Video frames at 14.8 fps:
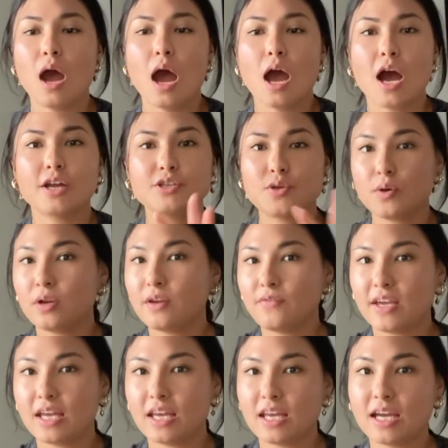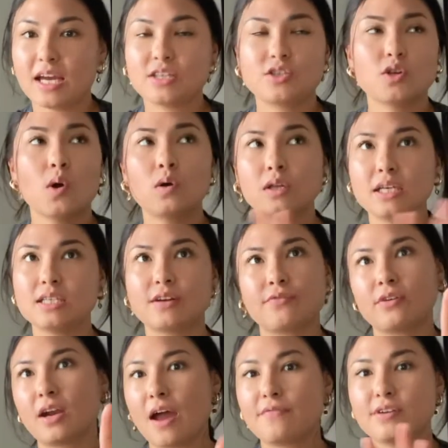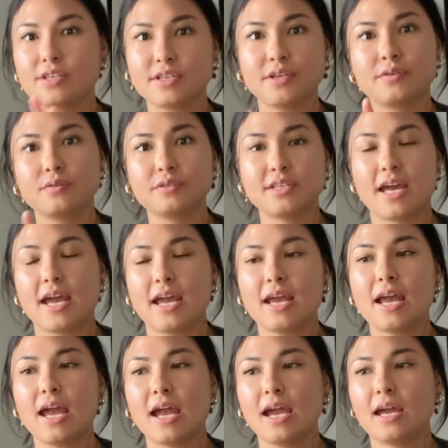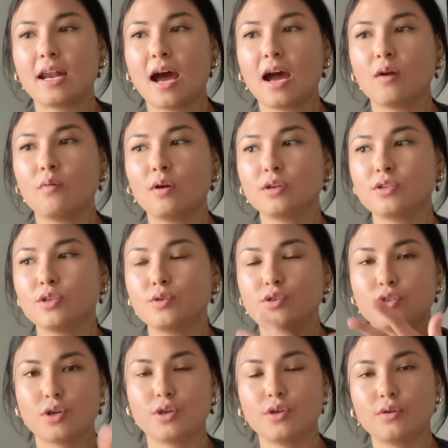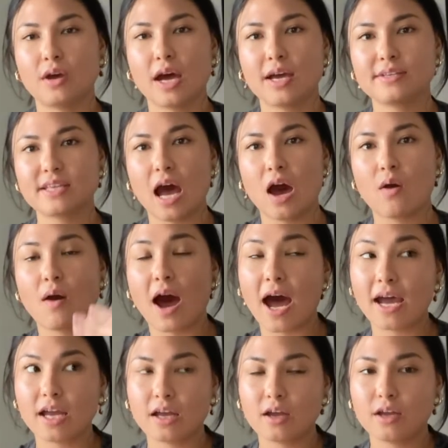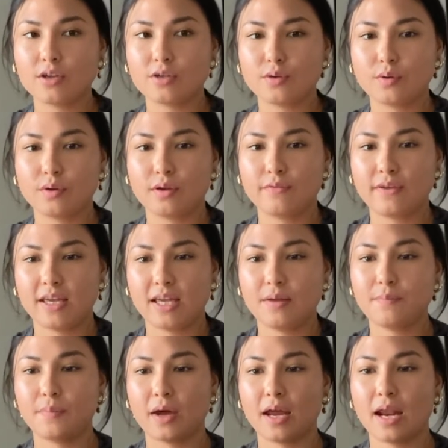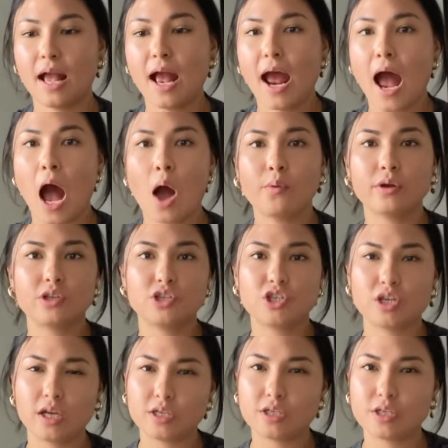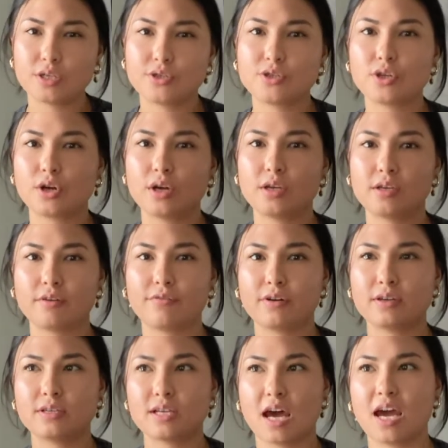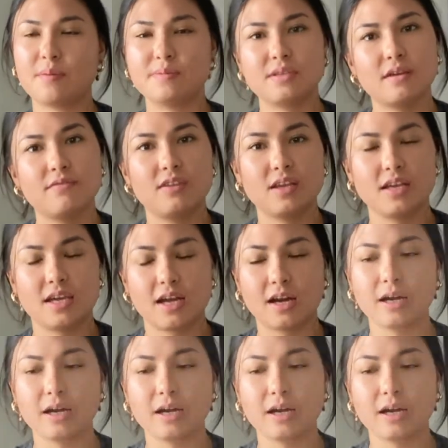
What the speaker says: intuitive eating, it's totally different every single day, and I want to show you guys how I intuitive eat, but how it changes during different types of the year.